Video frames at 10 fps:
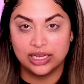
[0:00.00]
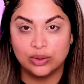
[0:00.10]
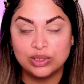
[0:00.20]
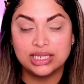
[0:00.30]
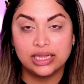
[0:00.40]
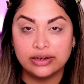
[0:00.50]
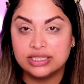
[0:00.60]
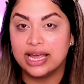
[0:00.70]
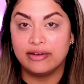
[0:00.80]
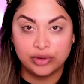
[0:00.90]
It was clear
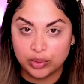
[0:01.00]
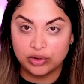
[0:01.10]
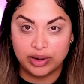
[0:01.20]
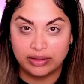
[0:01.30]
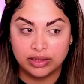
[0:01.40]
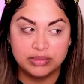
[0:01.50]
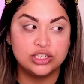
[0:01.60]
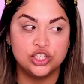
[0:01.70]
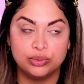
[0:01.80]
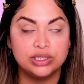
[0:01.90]
to everyone around them
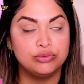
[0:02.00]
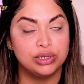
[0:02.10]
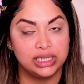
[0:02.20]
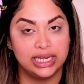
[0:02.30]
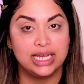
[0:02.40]
that she was really